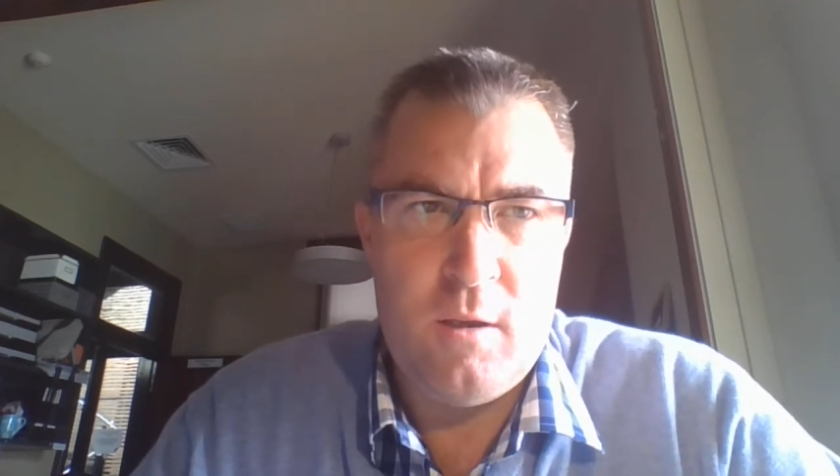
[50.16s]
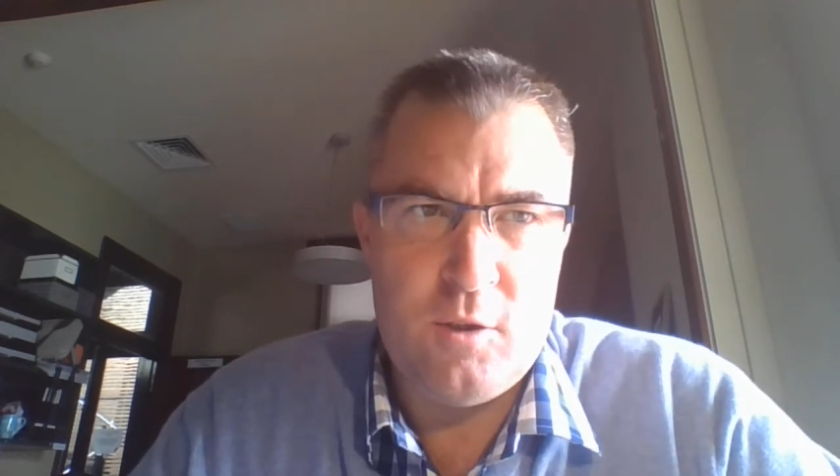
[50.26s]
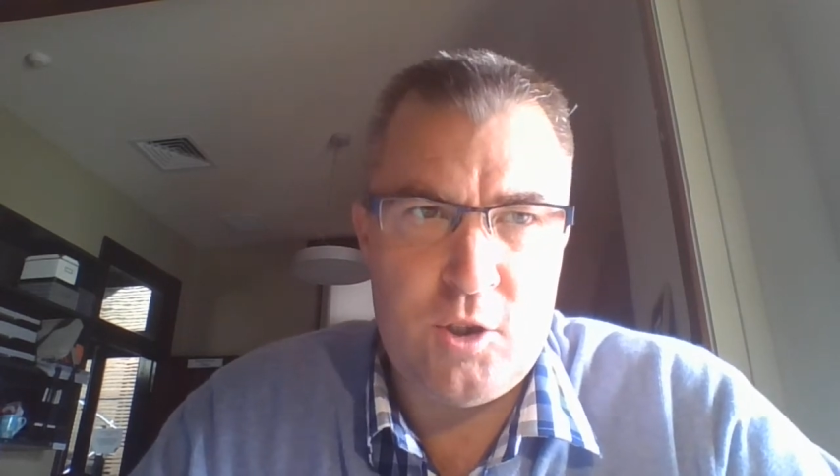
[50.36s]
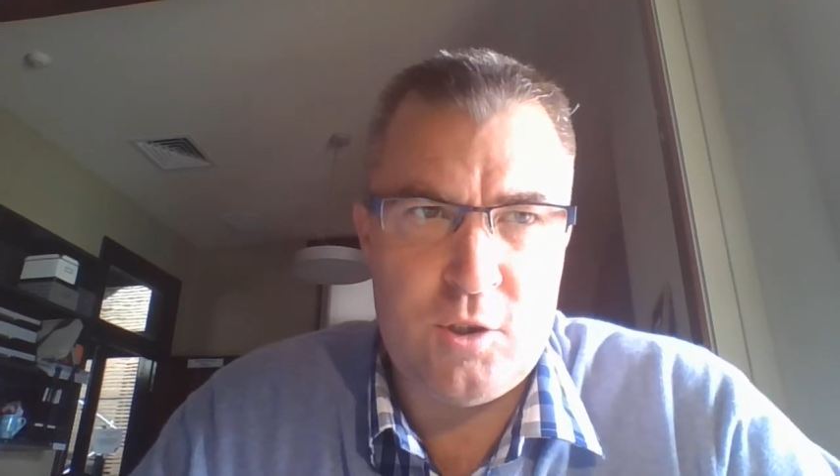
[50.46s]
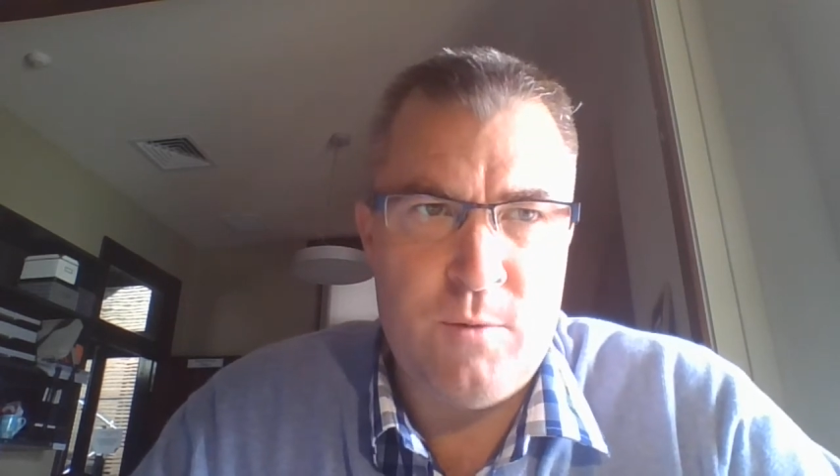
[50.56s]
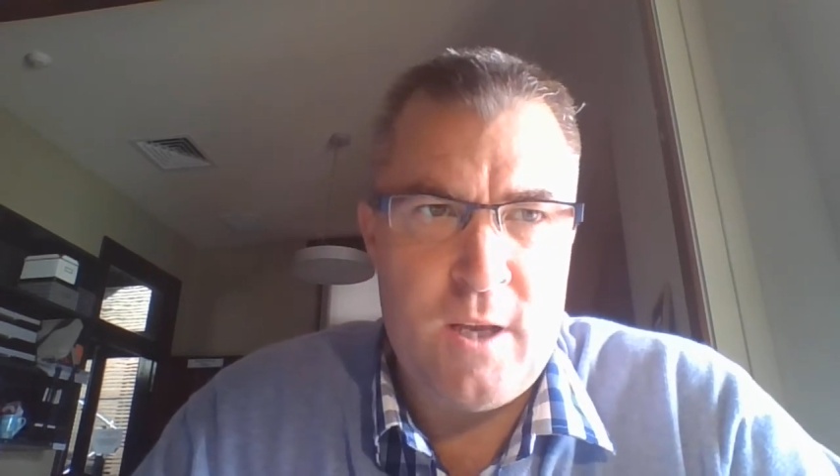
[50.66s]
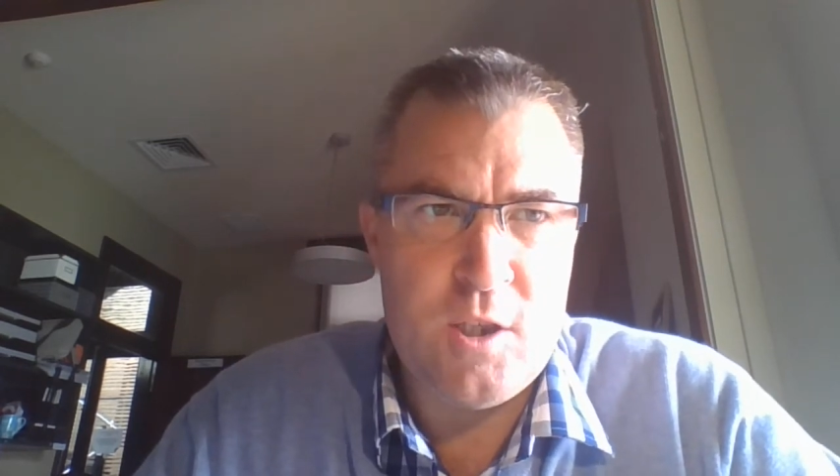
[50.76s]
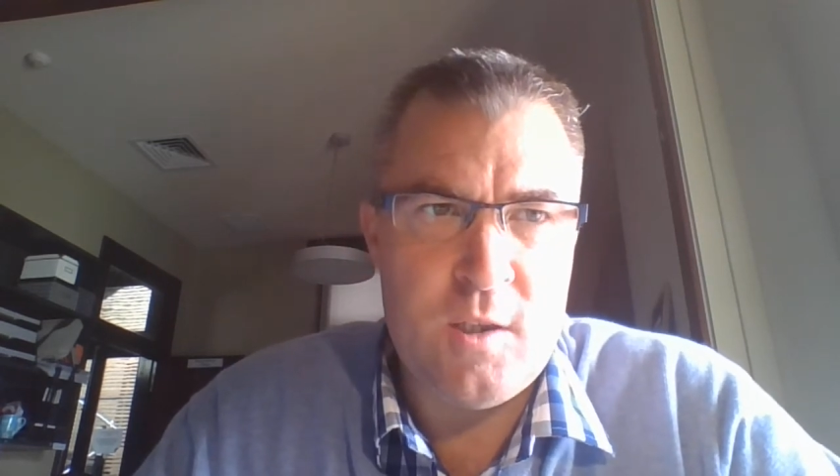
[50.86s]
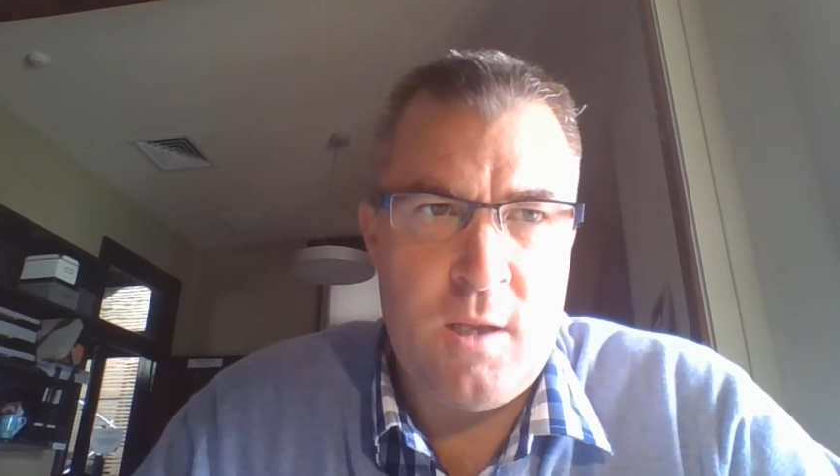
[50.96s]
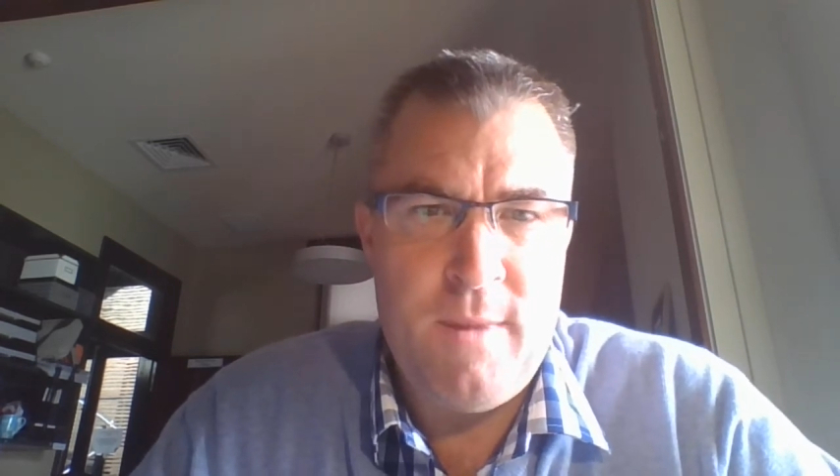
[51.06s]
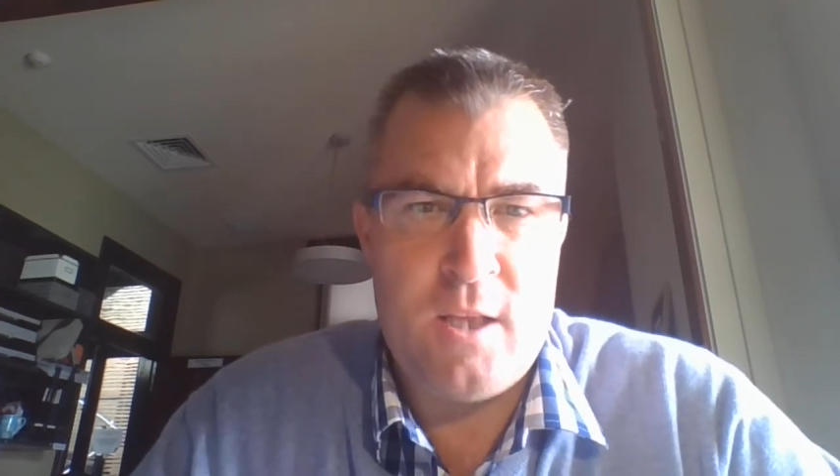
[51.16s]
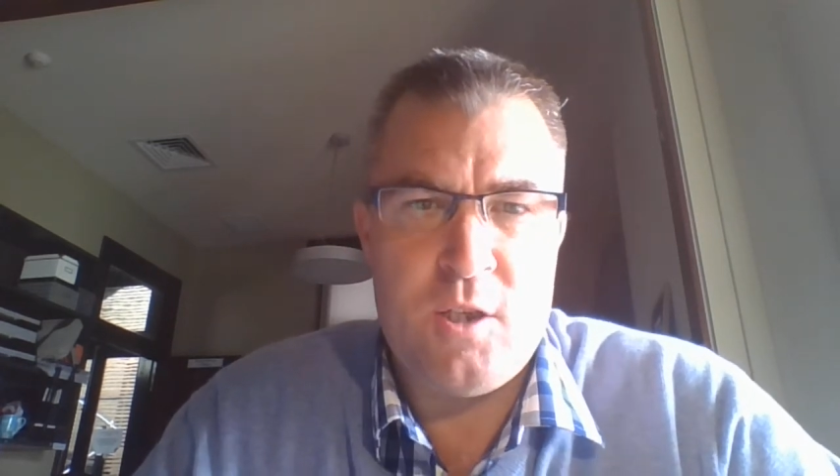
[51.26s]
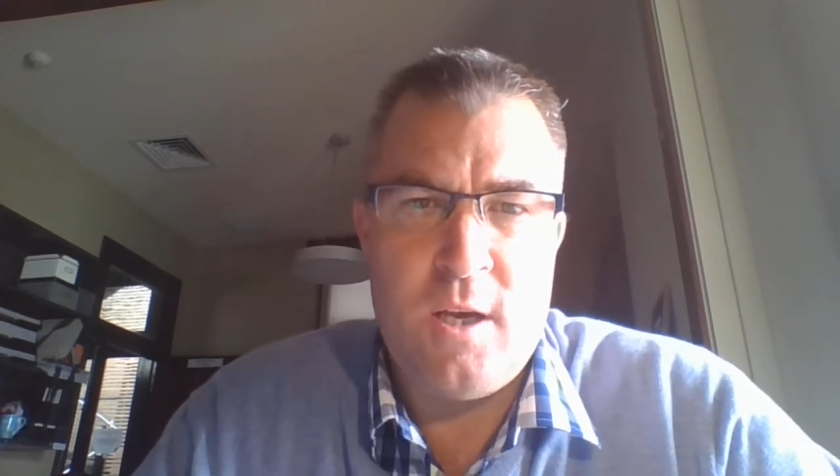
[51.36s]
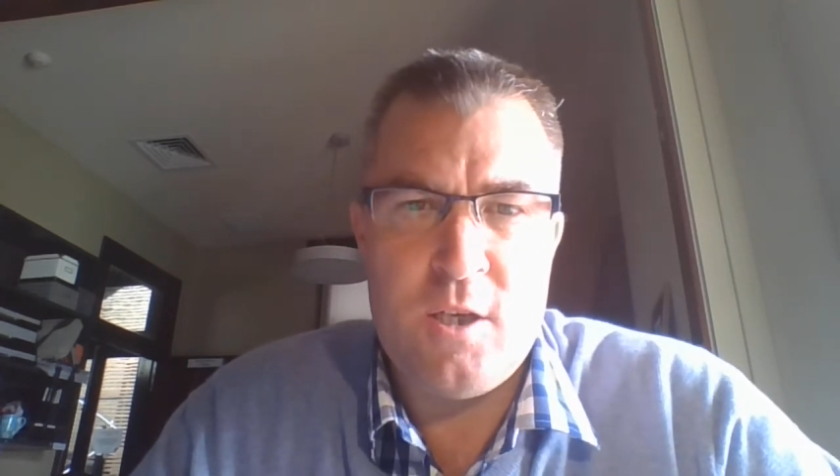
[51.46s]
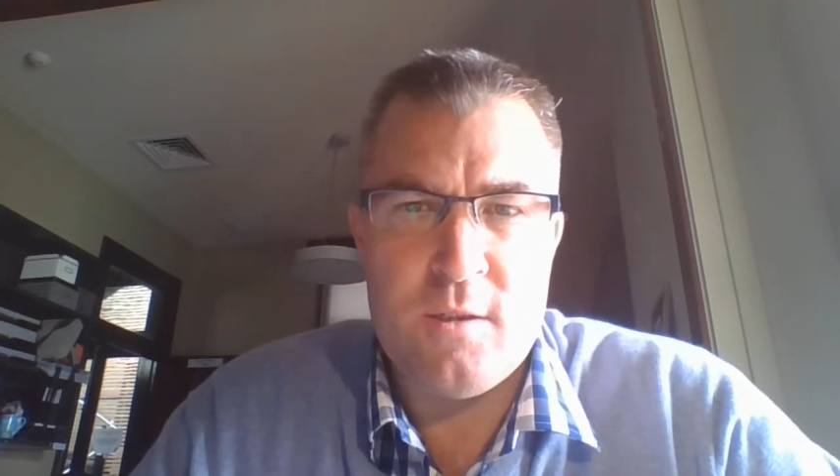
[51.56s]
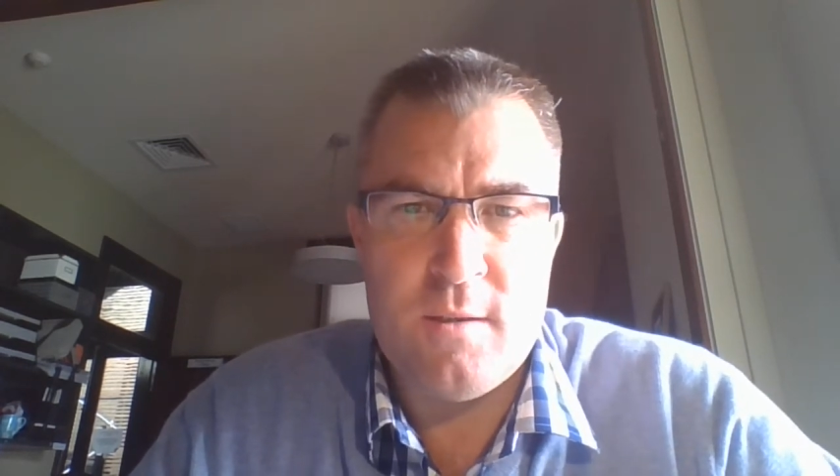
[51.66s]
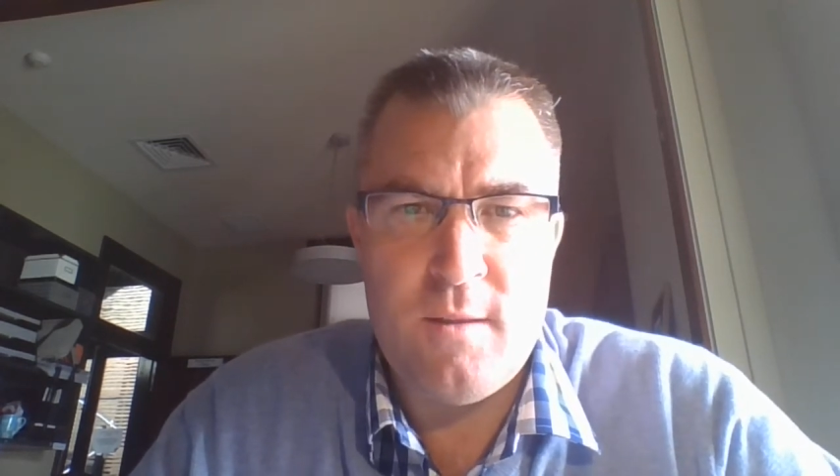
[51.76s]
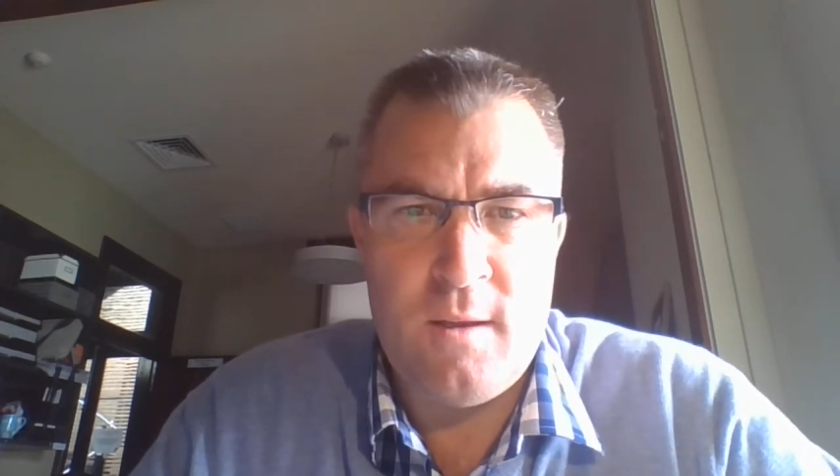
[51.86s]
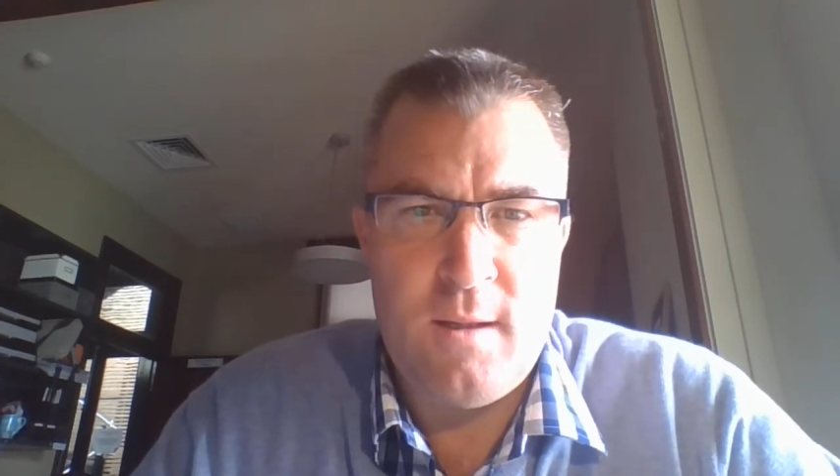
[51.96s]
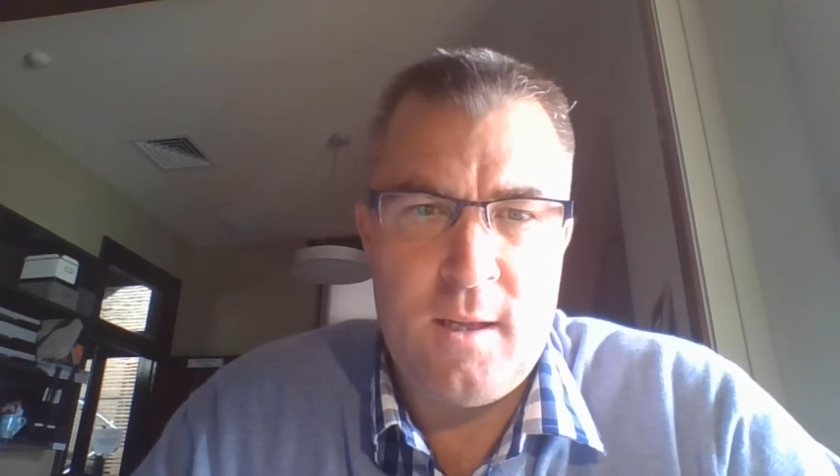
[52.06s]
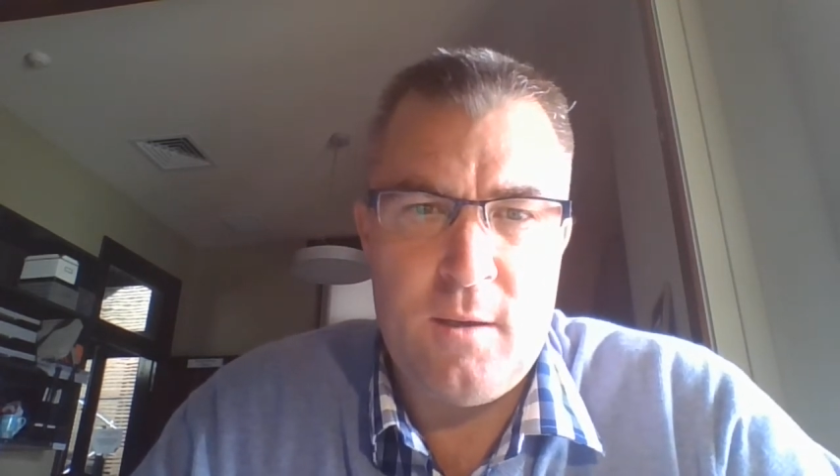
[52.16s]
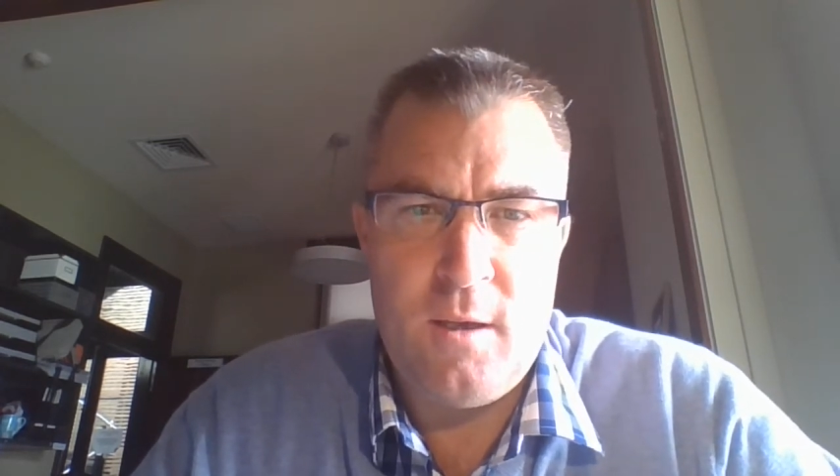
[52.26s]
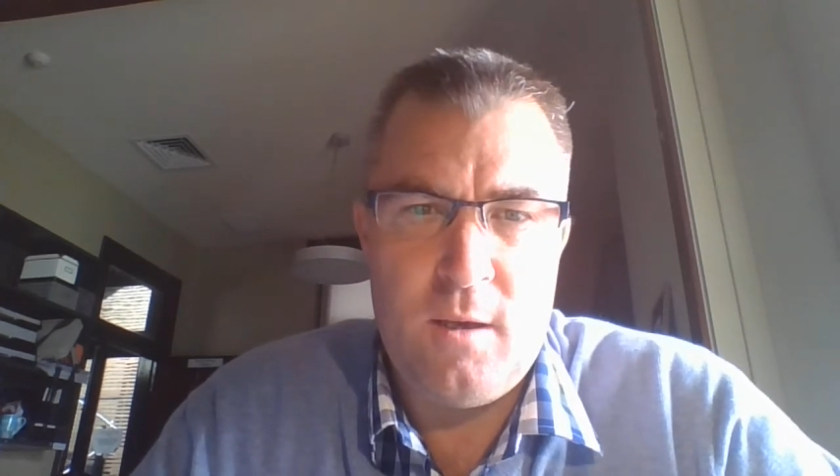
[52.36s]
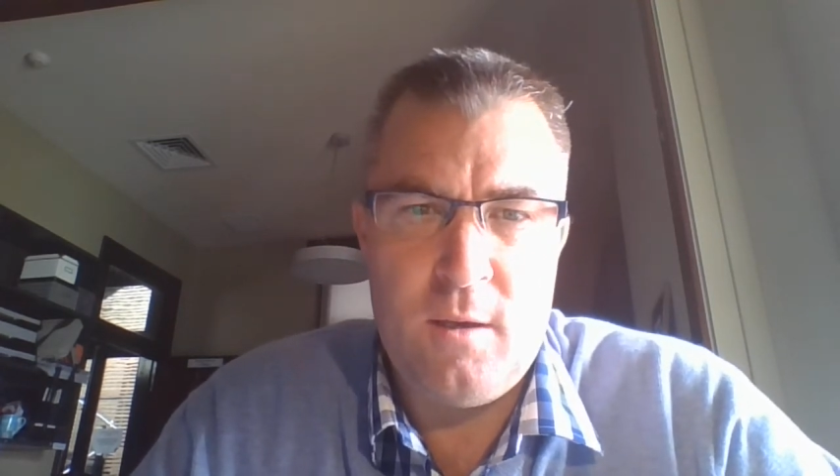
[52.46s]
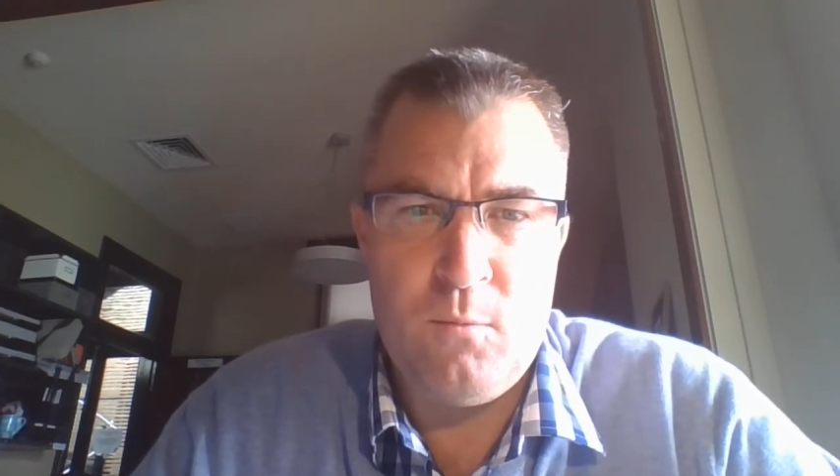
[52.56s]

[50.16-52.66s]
stretch to the imagination to think that it